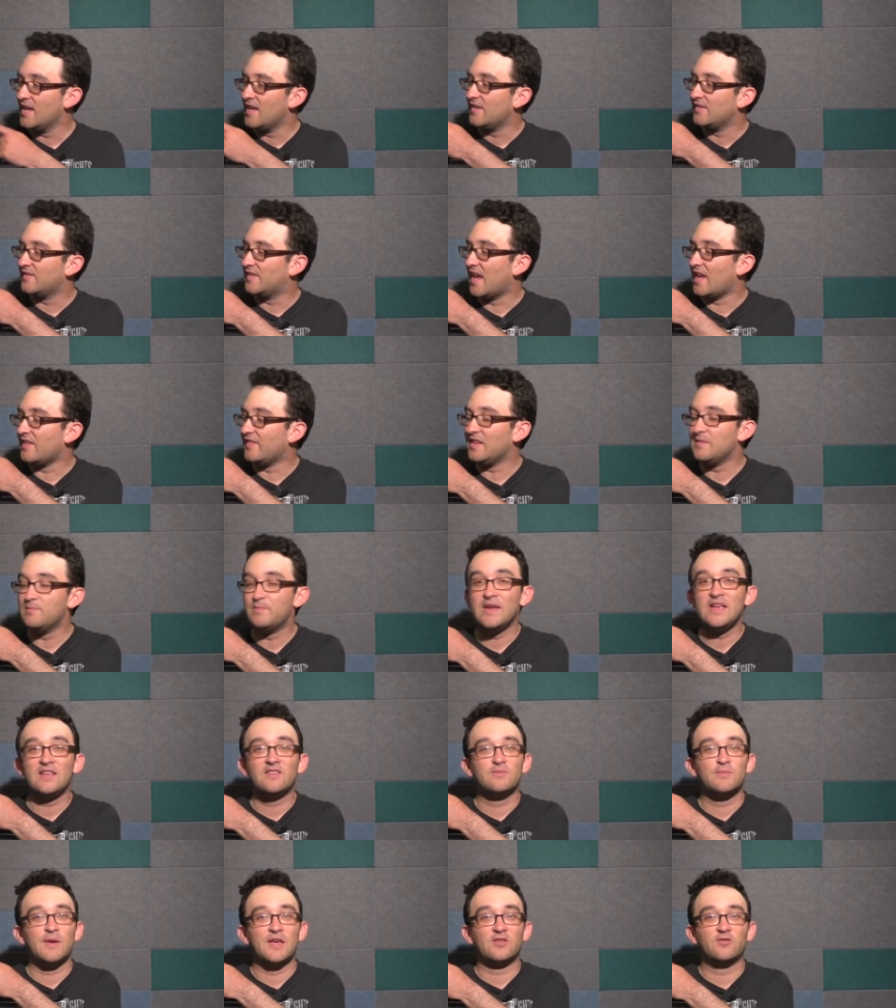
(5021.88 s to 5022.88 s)
Zazie
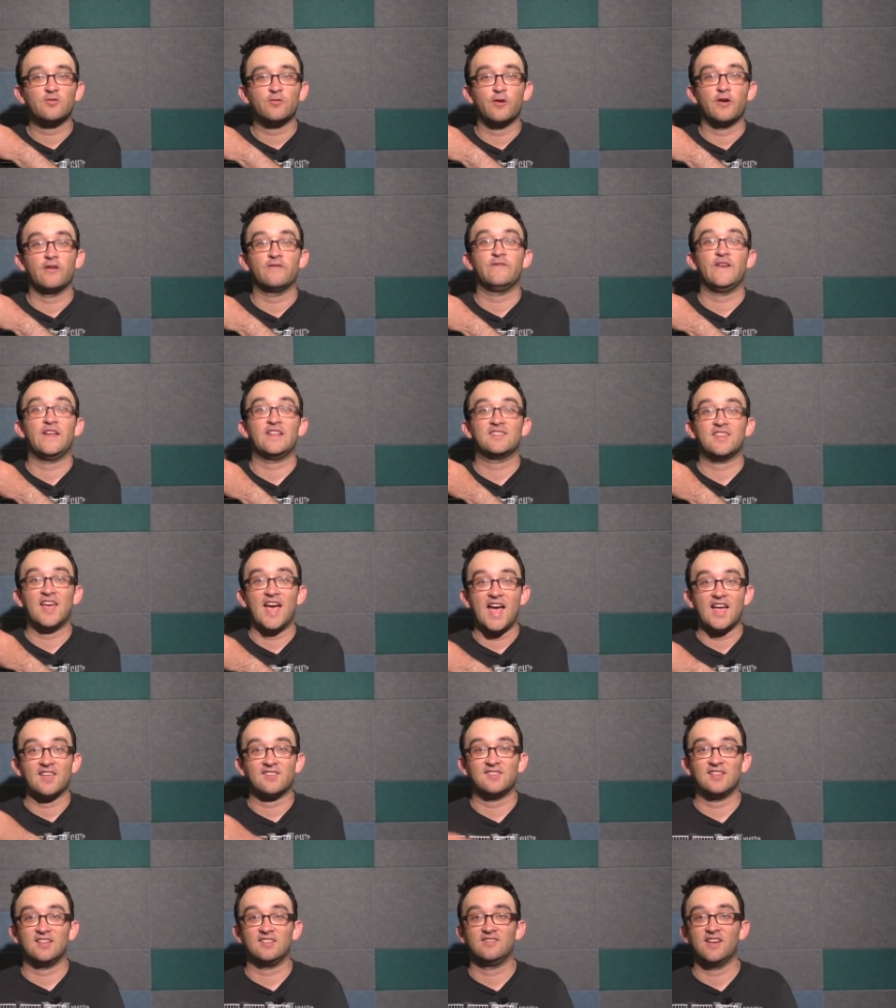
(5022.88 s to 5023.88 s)
Beetz makes for a
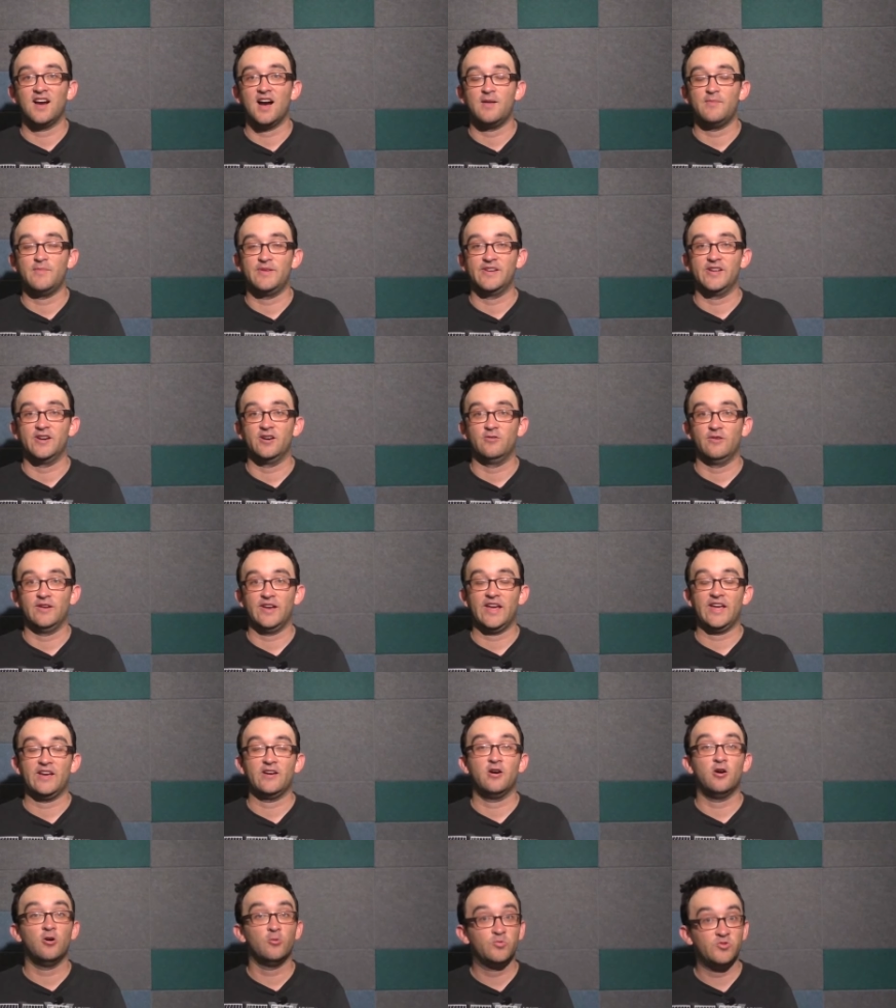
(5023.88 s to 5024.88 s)
fantastic Domino, and
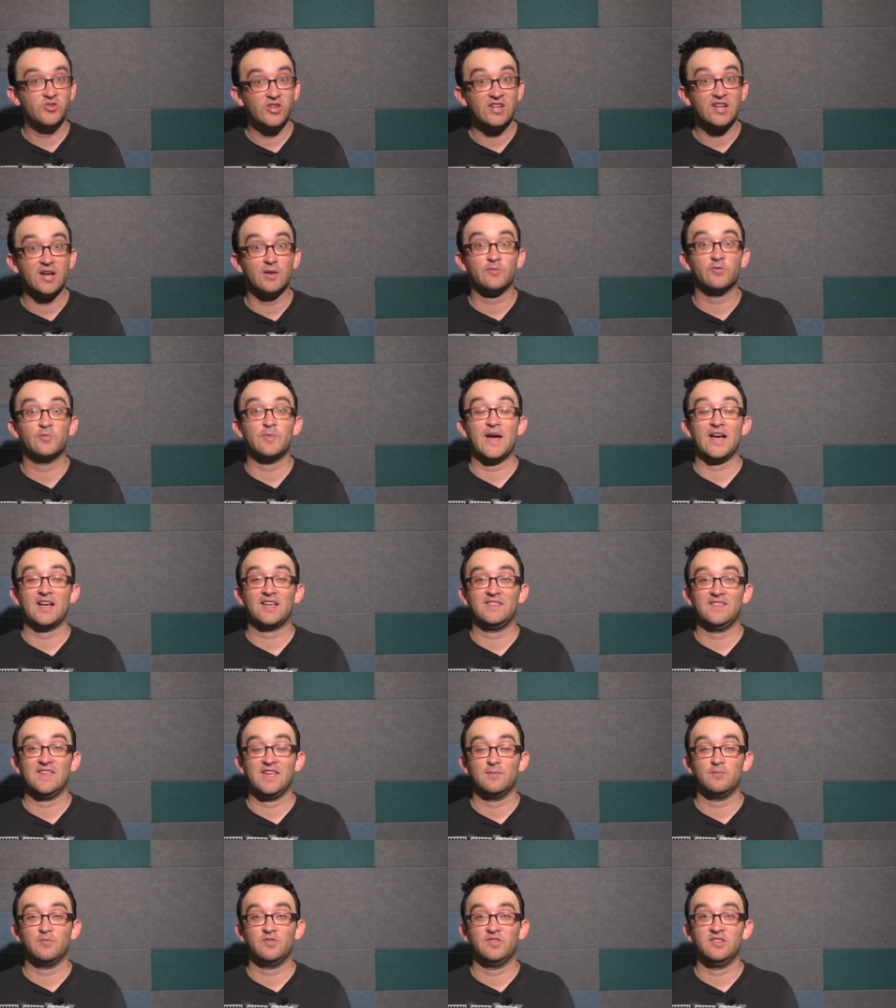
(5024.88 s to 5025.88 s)
I hope she comes back in
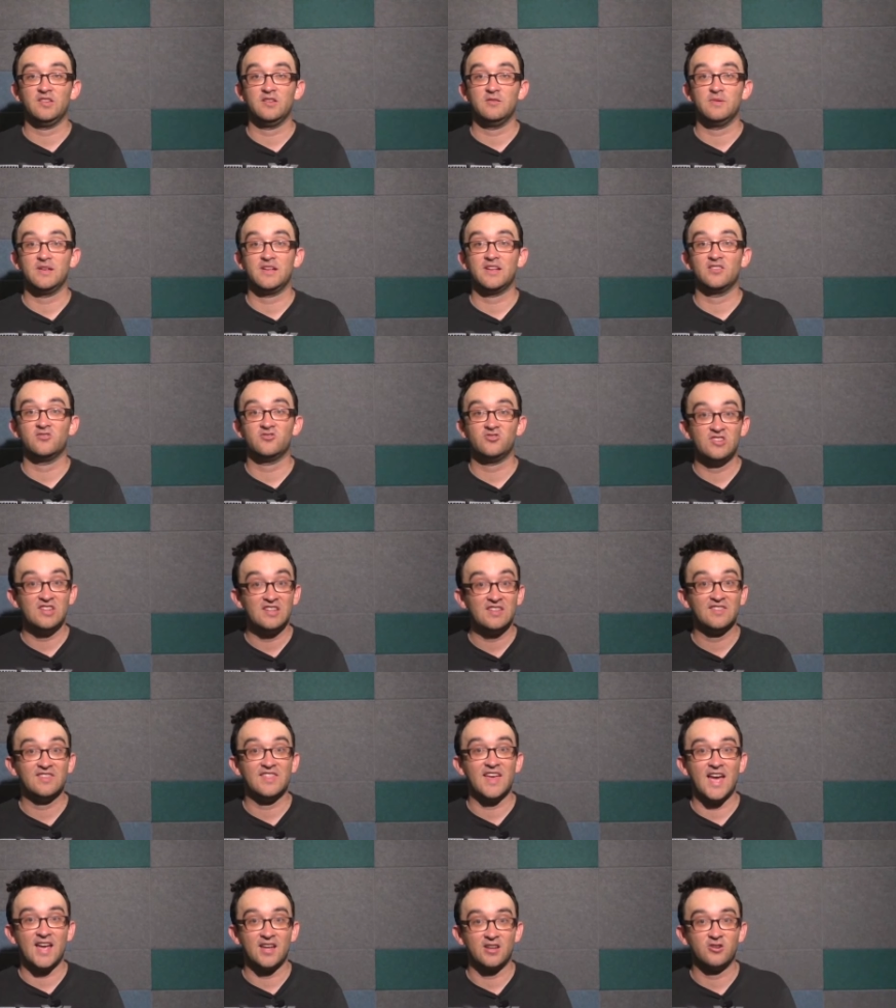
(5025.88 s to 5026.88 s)
the M C U because
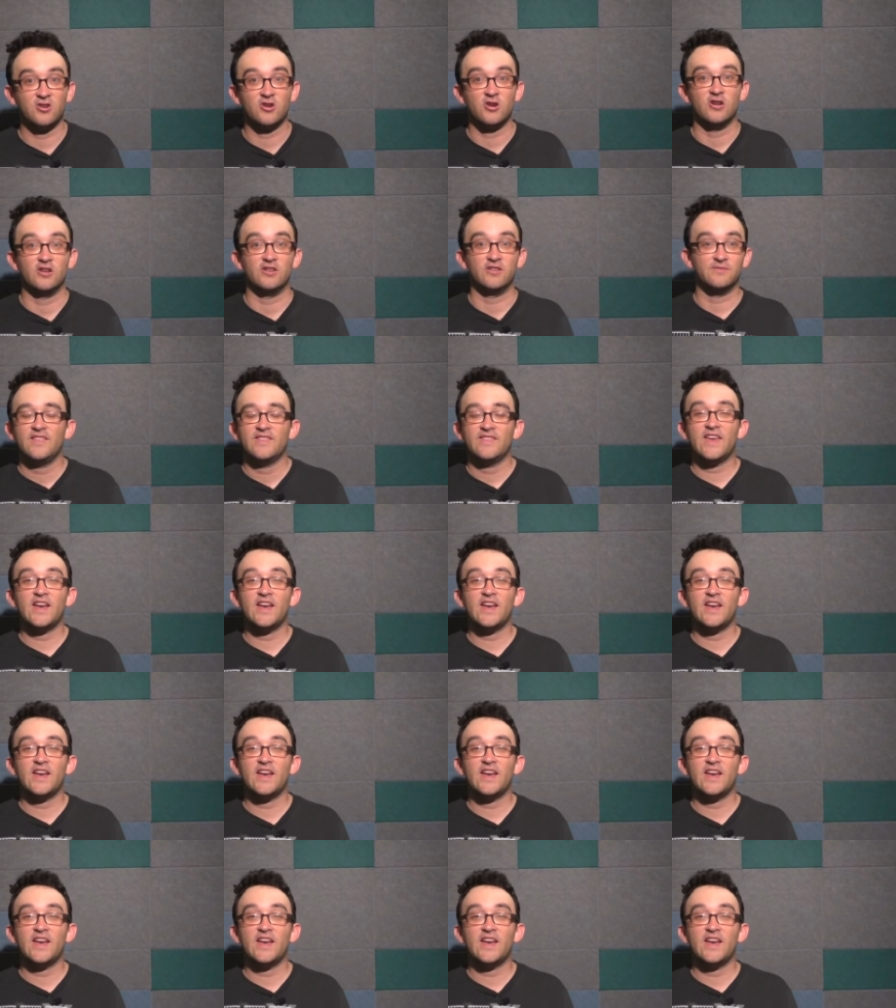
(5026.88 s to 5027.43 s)
she's that good.